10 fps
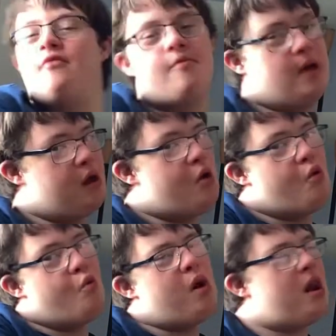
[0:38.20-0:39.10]
for me,
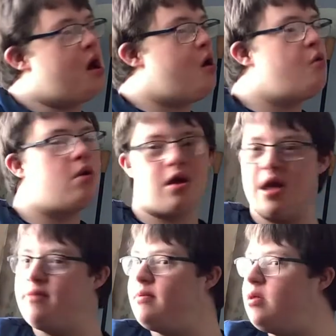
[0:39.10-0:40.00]
oh, Willow,
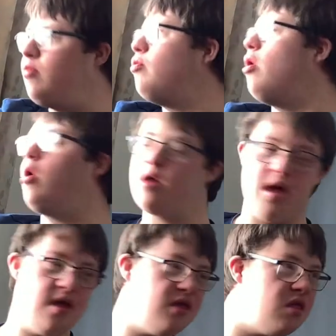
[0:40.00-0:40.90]
kick me the wall,
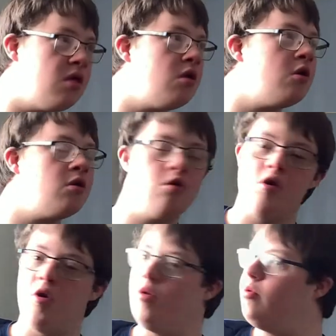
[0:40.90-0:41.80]

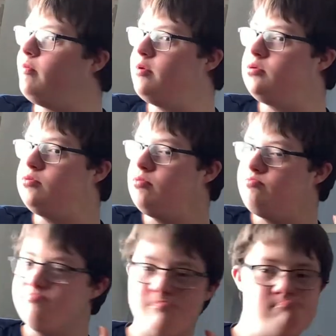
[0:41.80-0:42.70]
Oh,
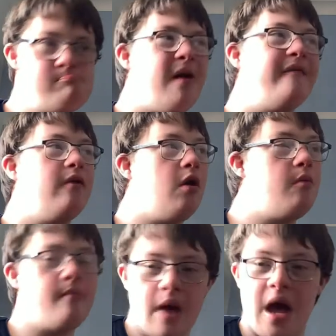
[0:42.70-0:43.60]
Matthew,
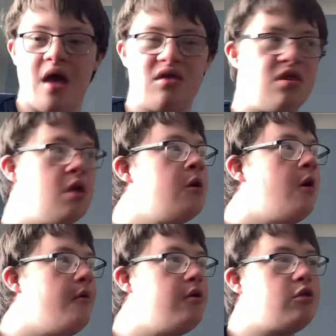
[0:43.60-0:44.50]
Matt,
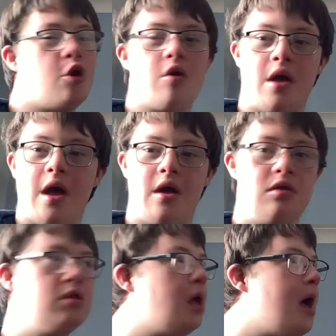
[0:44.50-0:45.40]
Winston
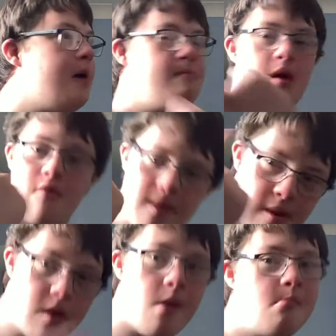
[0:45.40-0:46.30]
Cand, and my
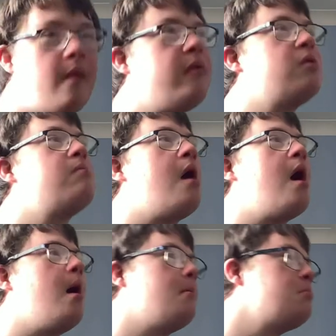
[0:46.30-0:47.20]
grandma come with us to the
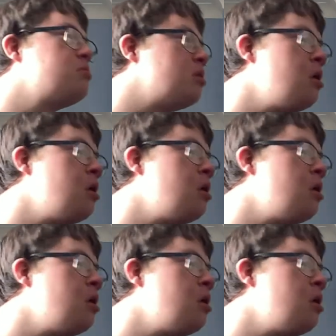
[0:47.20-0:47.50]
house.